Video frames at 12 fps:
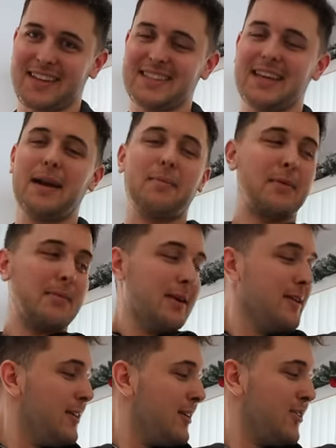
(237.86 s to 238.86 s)
Because then I'm gonna
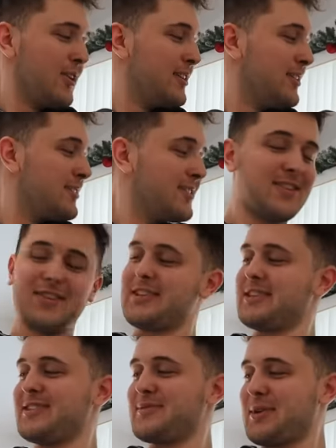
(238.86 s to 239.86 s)
be, look at these, look
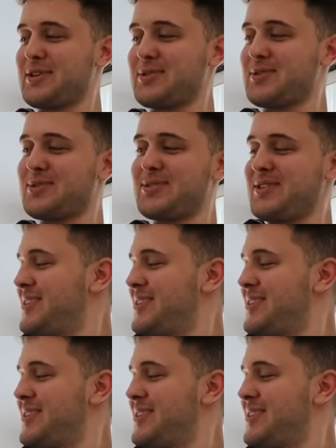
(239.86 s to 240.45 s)
at these muscles.